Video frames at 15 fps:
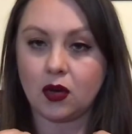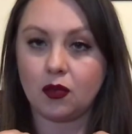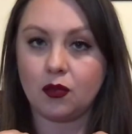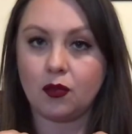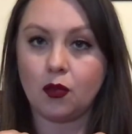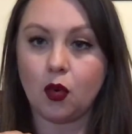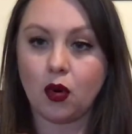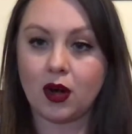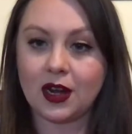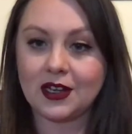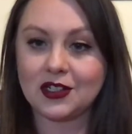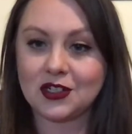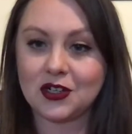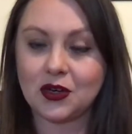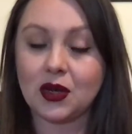more
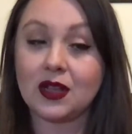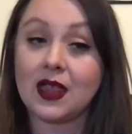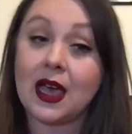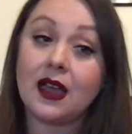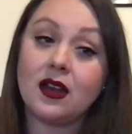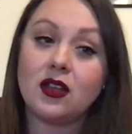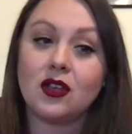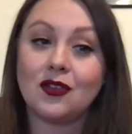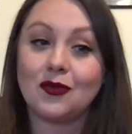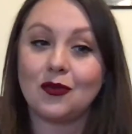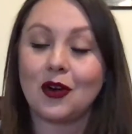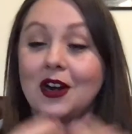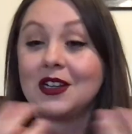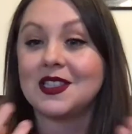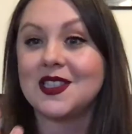in that
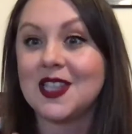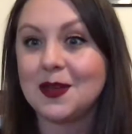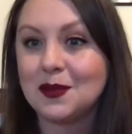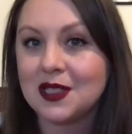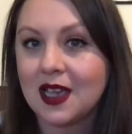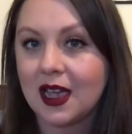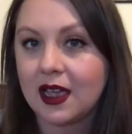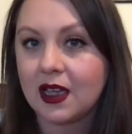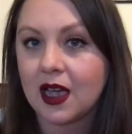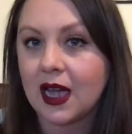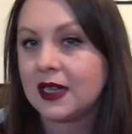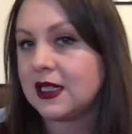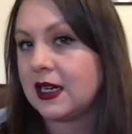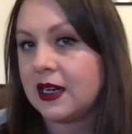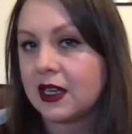where it seems like
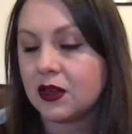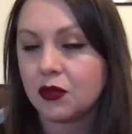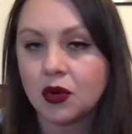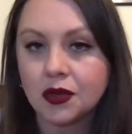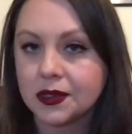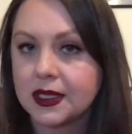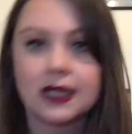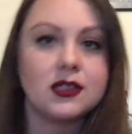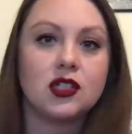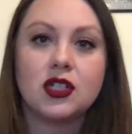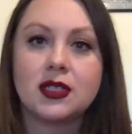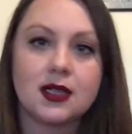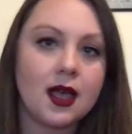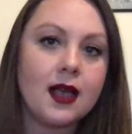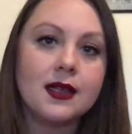identity and roles, that's
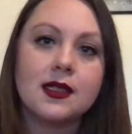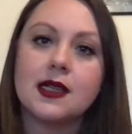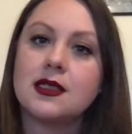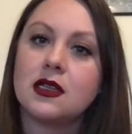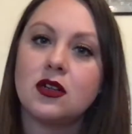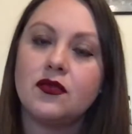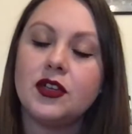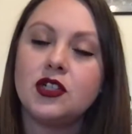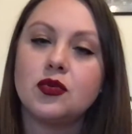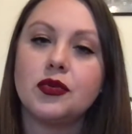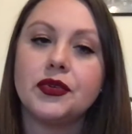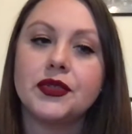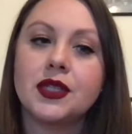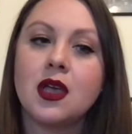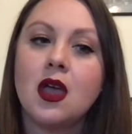just us, that's
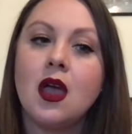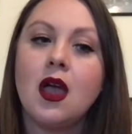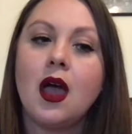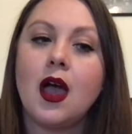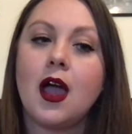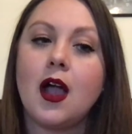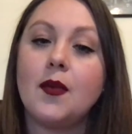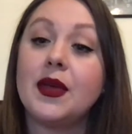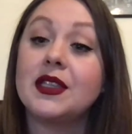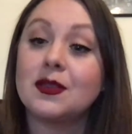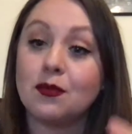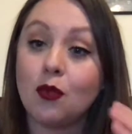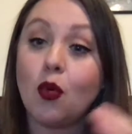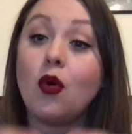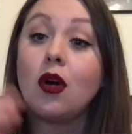individuals. It's
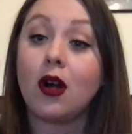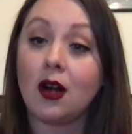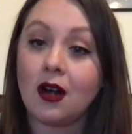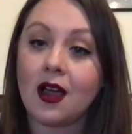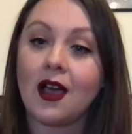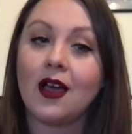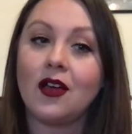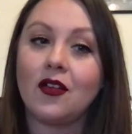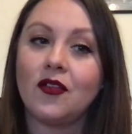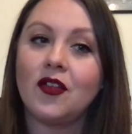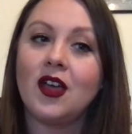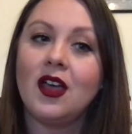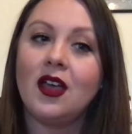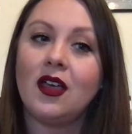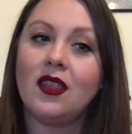more of
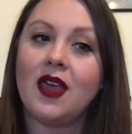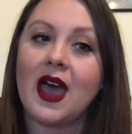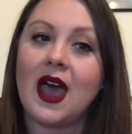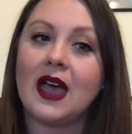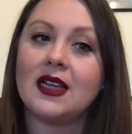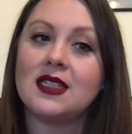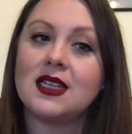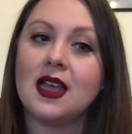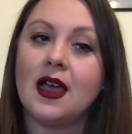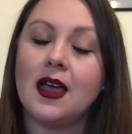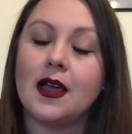that,